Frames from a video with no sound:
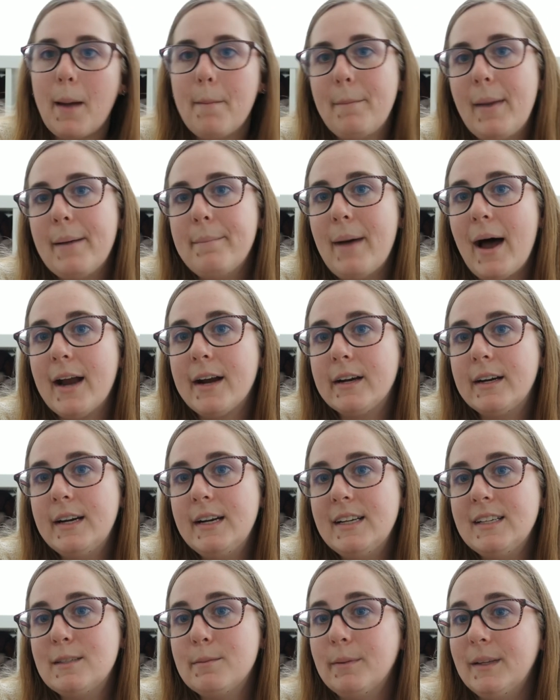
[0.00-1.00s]
my
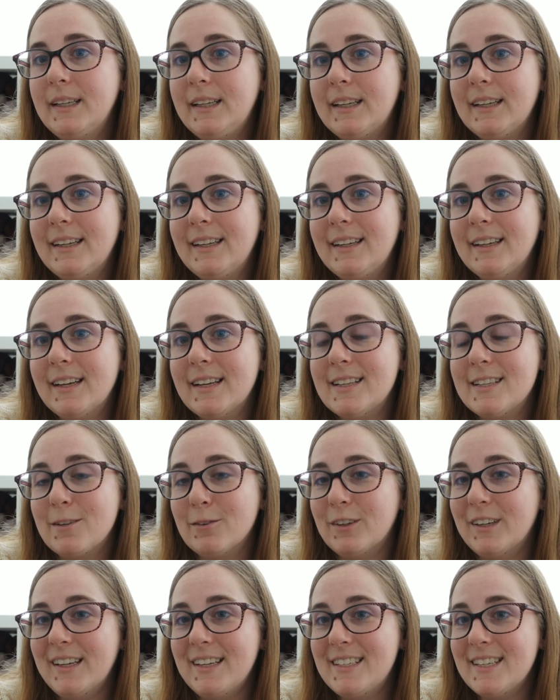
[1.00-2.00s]
battery is blinking. It's
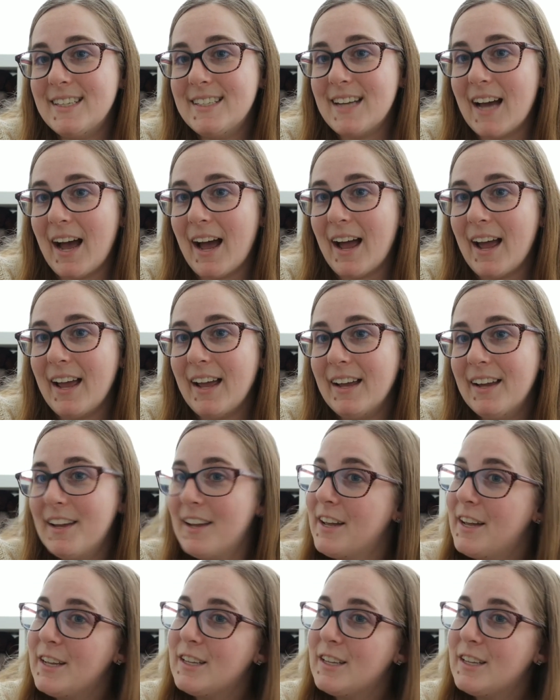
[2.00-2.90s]
going to die.